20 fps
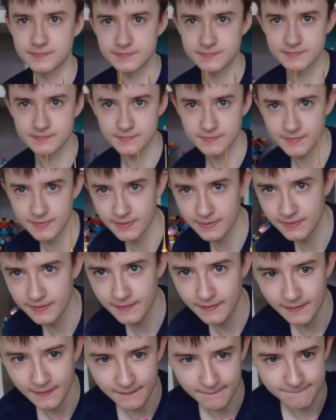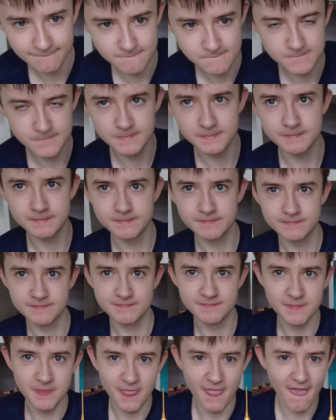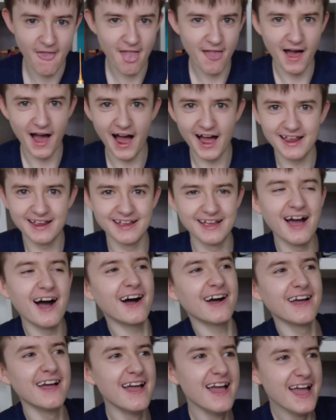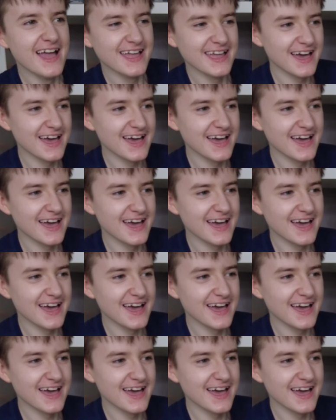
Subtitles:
that's for the Nike stuff. No, it's not for us, is it?